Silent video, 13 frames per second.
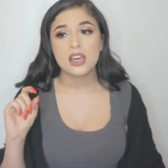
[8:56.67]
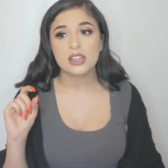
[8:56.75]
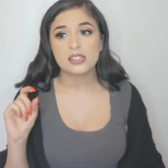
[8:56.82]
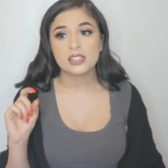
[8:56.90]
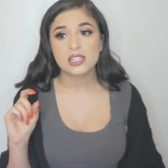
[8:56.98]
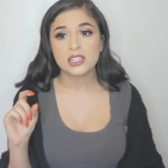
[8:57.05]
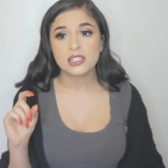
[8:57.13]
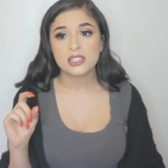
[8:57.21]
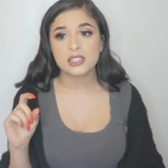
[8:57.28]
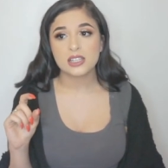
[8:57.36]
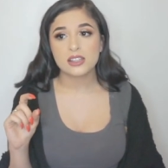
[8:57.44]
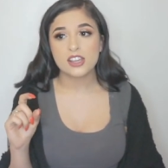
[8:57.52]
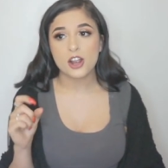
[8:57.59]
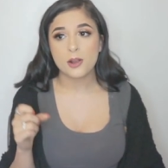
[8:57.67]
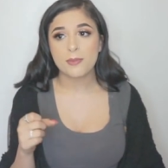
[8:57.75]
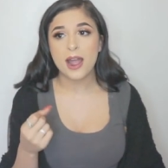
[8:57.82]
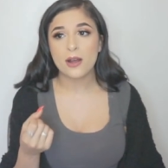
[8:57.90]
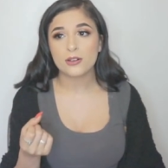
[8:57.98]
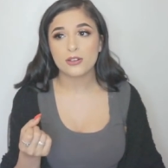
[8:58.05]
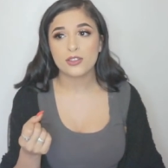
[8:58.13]
since they're
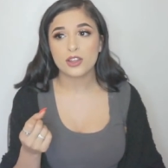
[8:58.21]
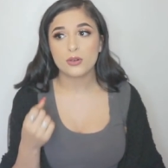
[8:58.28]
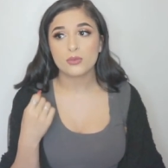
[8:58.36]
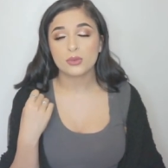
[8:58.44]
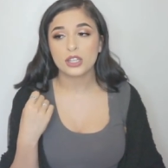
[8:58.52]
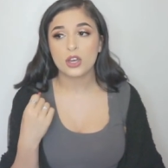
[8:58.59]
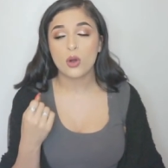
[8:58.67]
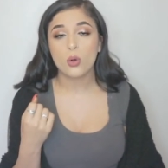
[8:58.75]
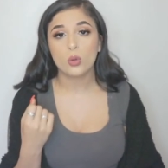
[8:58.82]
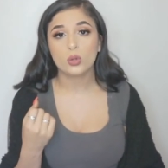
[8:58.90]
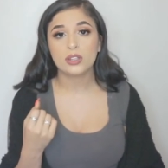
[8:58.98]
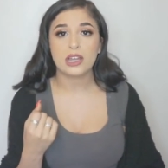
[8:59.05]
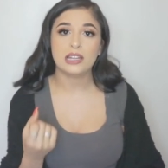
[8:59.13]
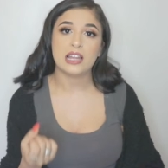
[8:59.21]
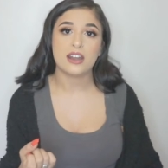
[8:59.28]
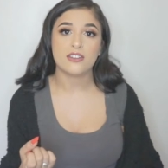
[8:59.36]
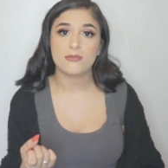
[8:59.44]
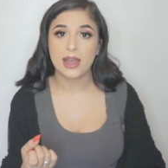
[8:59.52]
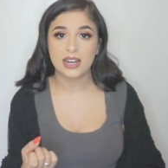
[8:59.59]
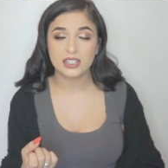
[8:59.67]
powder, they don't really hold a lot
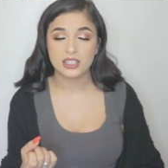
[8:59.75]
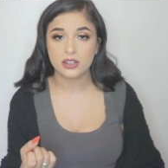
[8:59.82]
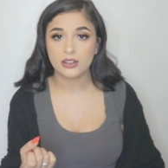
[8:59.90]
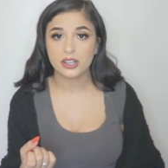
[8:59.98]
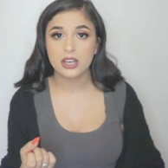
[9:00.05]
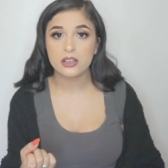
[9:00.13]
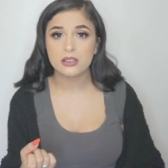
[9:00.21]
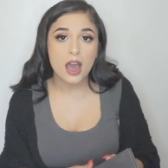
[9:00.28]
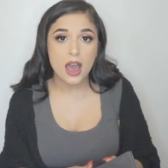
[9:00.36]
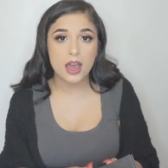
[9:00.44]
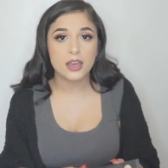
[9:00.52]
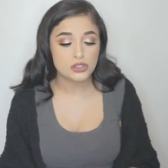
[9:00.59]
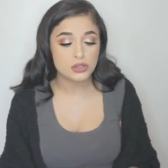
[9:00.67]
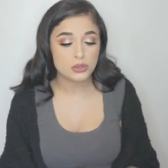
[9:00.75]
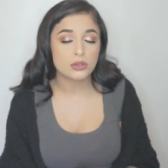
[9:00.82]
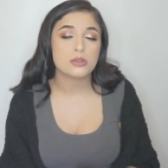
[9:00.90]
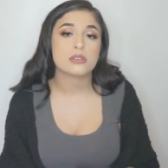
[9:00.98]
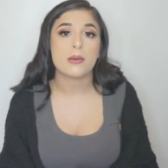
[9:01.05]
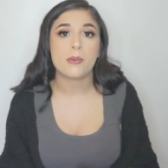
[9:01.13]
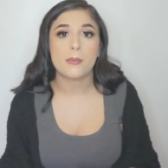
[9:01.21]
of bacteria. I do
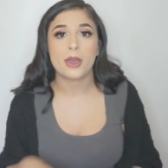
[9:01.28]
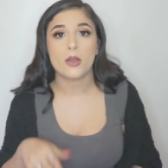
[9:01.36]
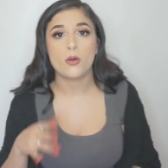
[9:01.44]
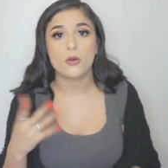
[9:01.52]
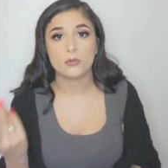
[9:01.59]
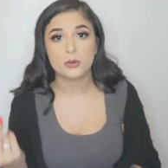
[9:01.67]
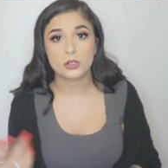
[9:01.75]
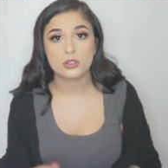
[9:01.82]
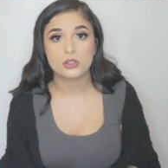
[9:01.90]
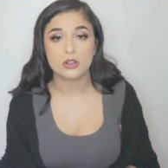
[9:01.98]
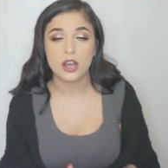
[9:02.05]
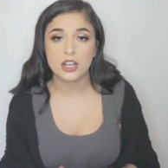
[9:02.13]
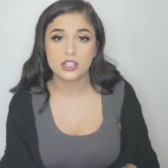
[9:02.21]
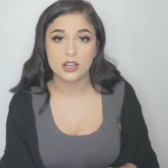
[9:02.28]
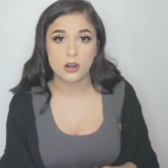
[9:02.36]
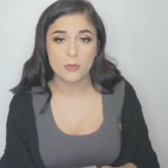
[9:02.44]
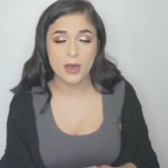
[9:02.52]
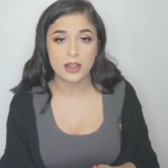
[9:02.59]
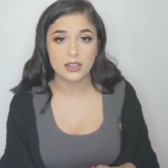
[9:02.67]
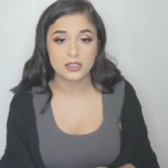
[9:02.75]
use some of my own personal eyeshadow
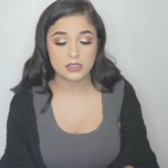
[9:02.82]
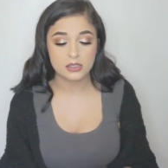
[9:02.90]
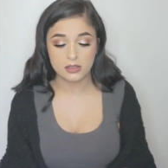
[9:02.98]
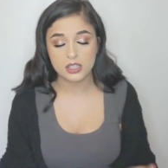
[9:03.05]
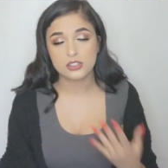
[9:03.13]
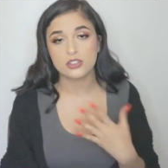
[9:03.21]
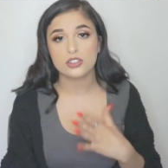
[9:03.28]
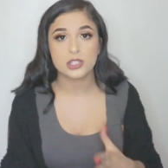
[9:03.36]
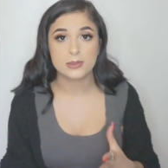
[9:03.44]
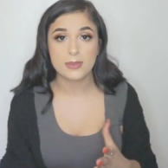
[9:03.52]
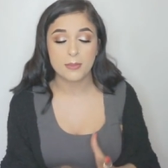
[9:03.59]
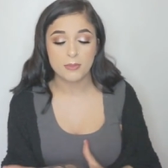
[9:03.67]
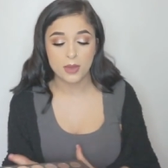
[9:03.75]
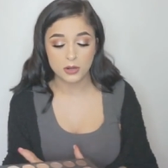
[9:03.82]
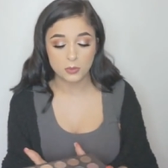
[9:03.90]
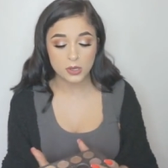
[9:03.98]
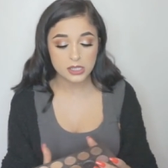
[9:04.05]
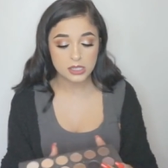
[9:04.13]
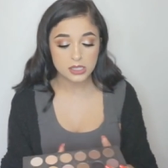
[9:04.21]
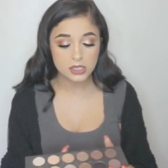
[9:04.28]
palettes. These are just my Mud
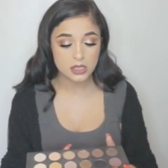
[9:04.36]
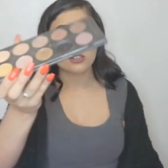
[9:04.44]
ones.